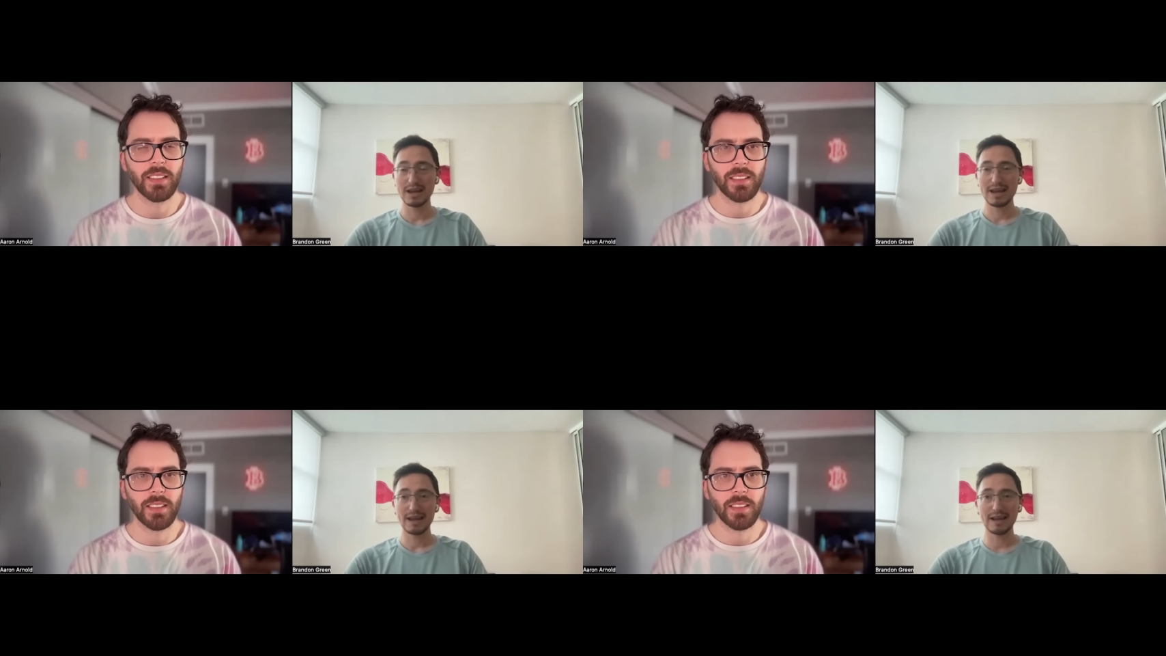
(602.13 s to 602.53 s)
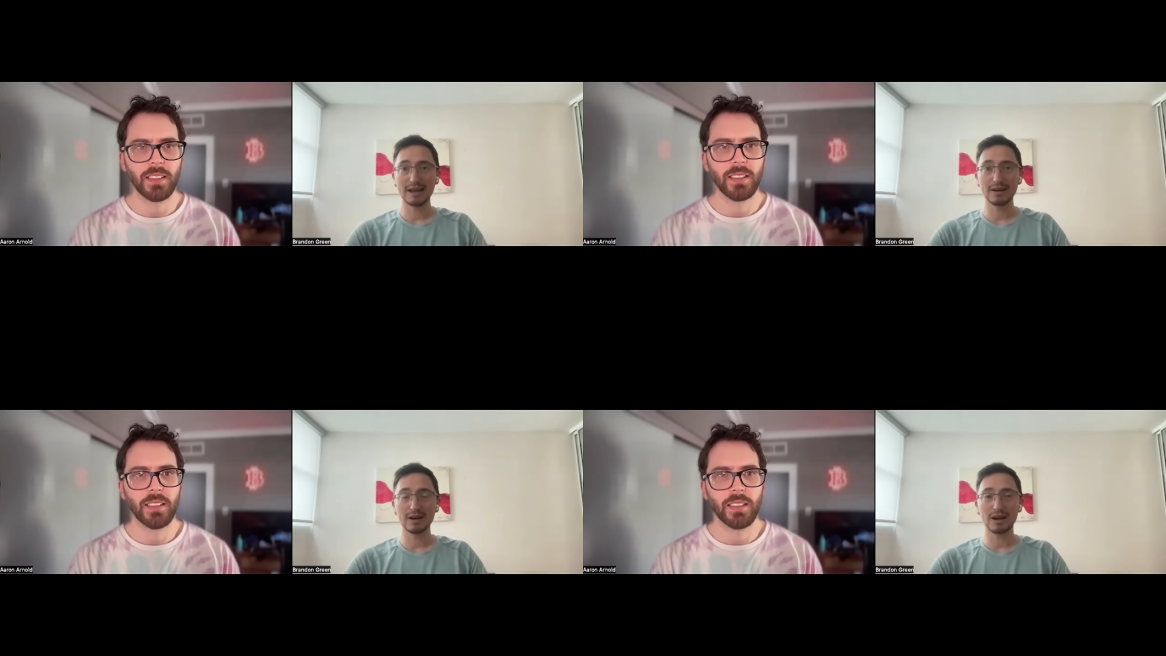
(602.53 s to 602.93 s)
Speaker 1: And
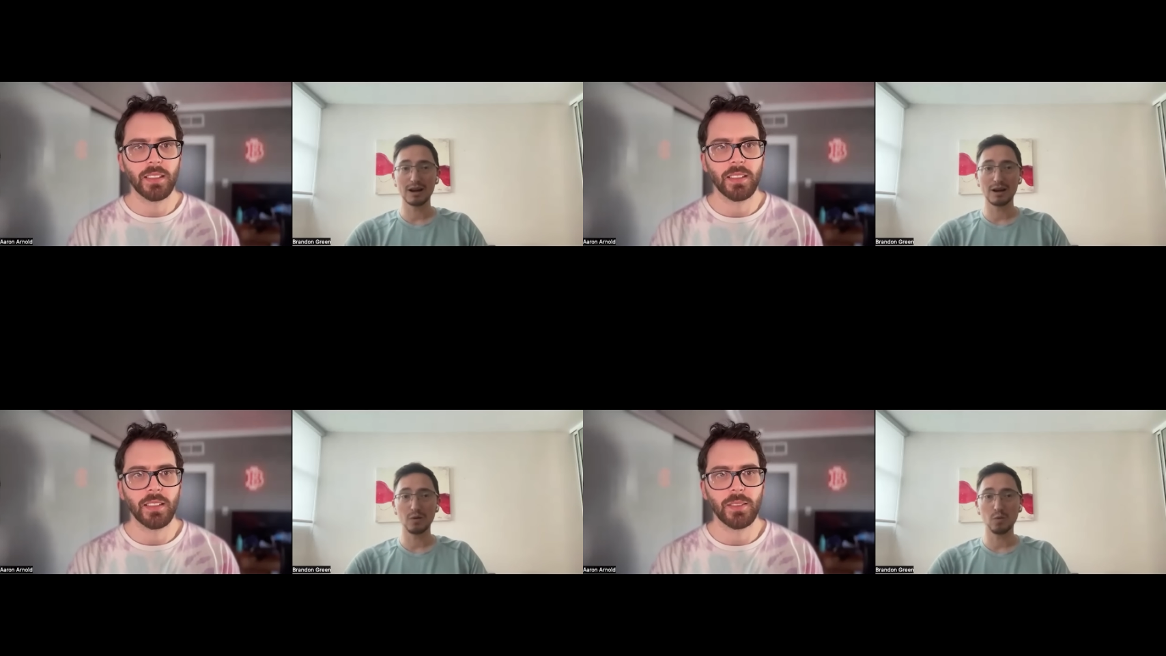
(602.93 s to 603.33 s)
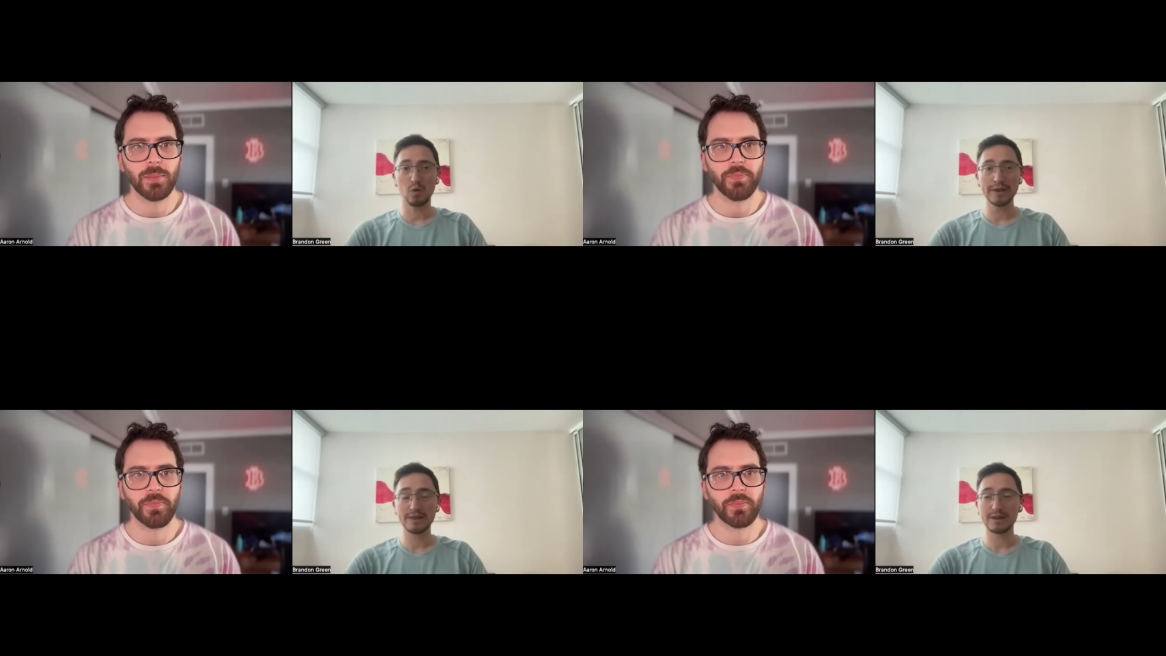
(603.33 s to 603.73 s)
uh, one
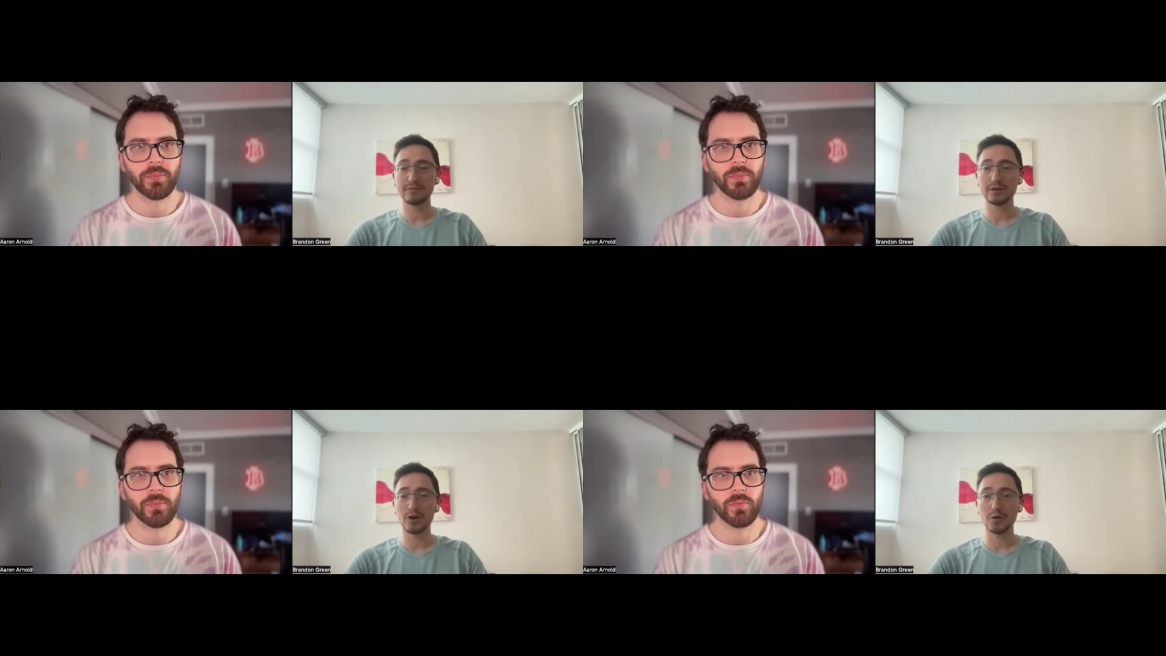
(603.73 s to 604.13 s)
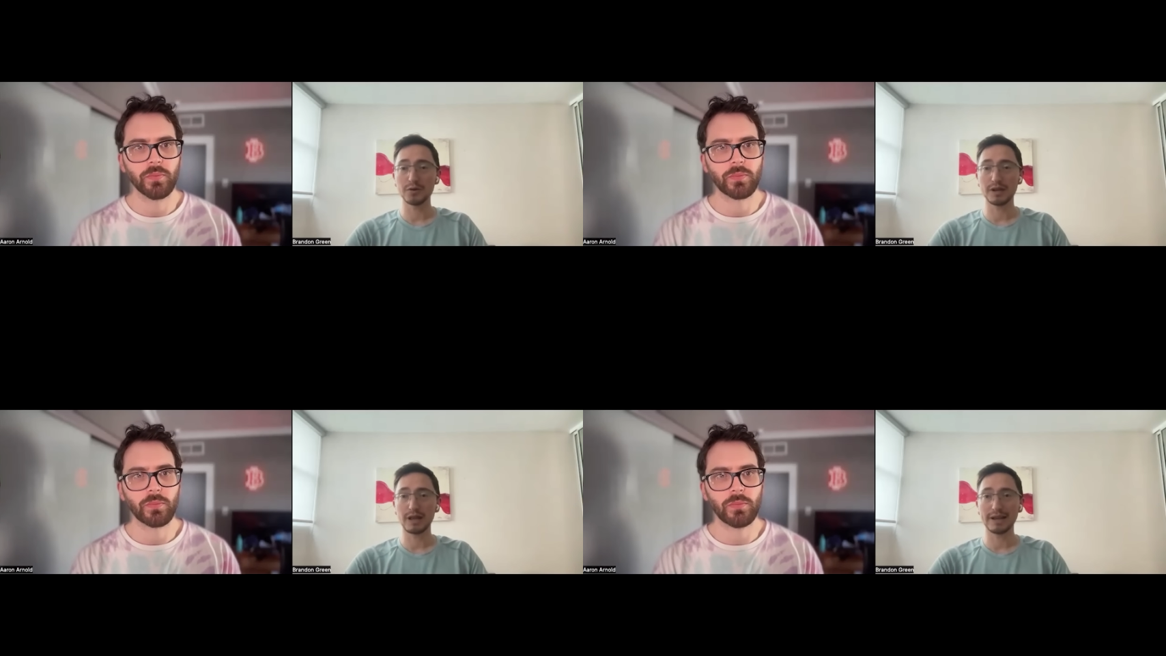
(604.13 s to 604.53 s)
thing of note,
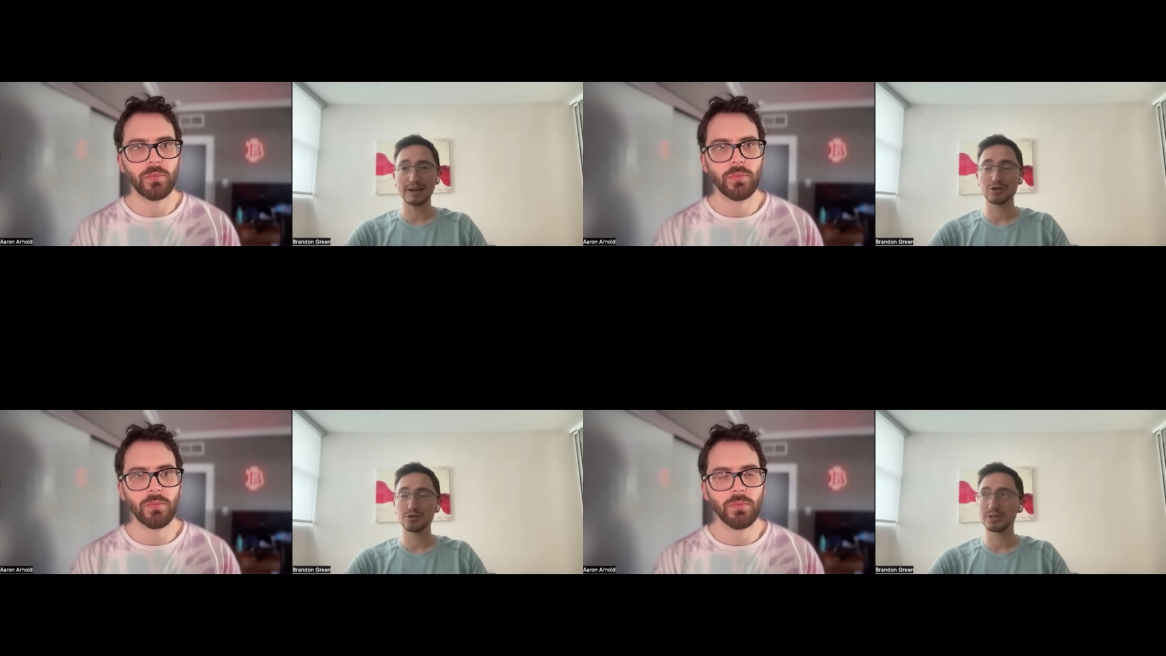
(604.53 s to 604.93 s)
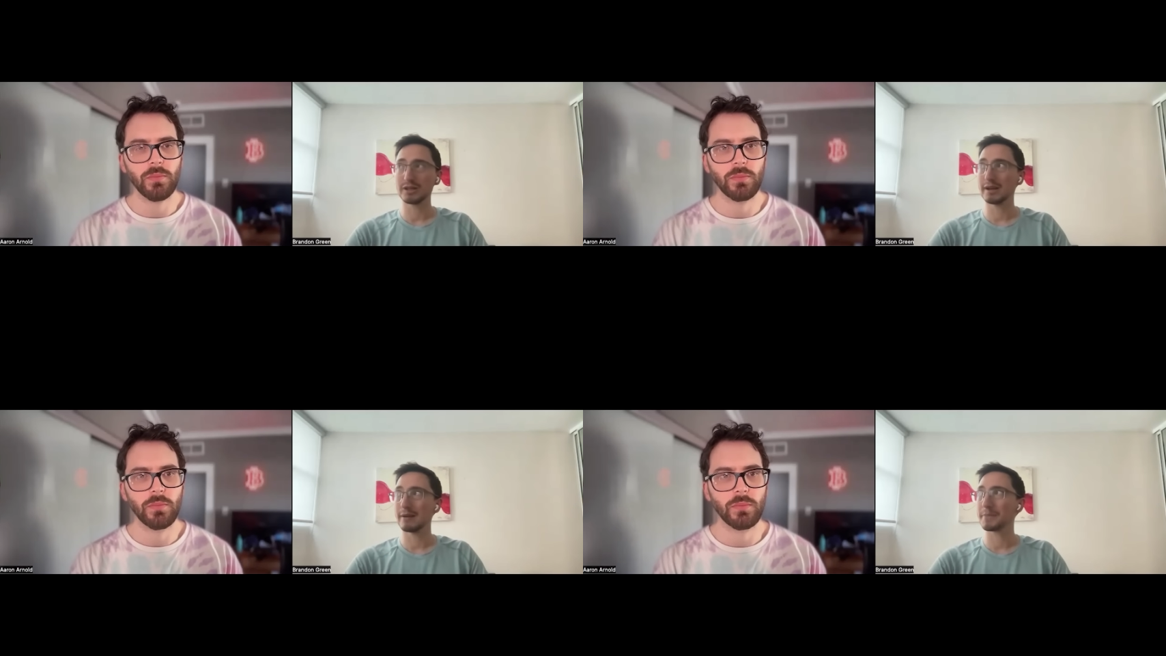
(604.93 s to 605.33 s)
like an
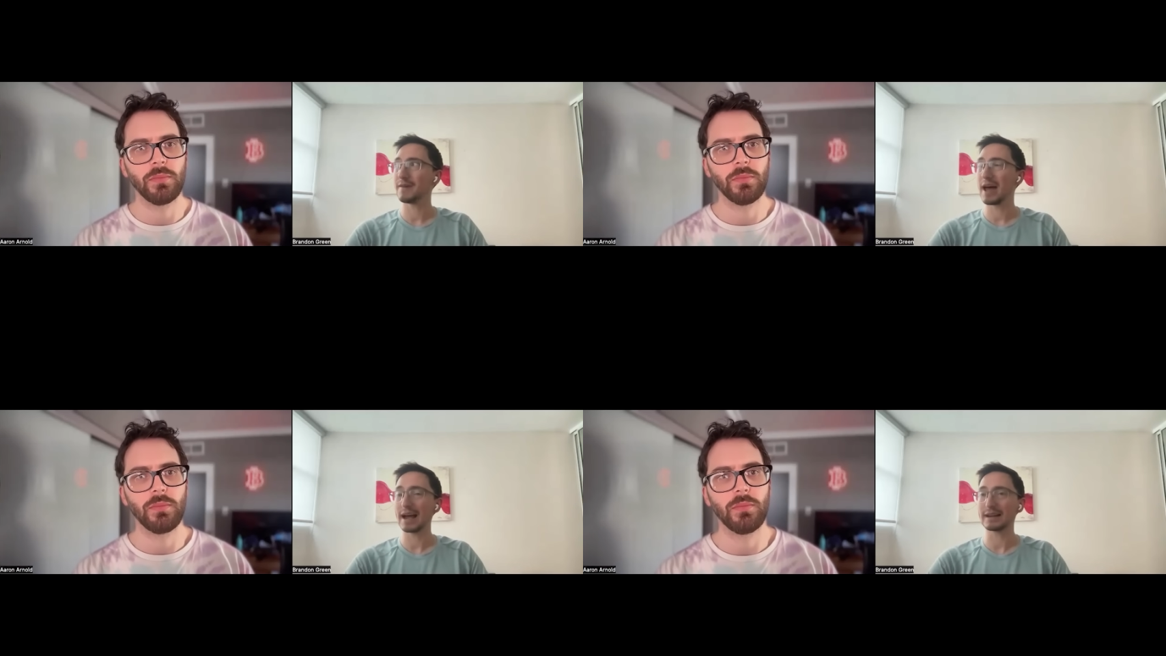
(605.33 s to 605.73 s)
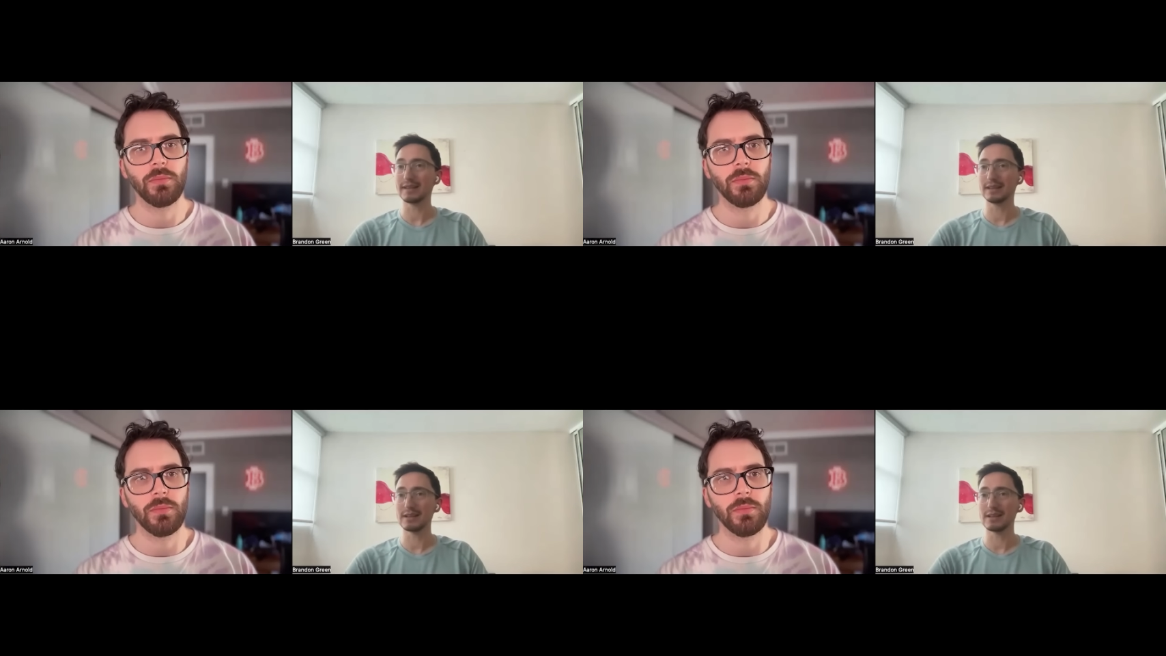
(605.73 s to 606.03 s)
interesting fact that,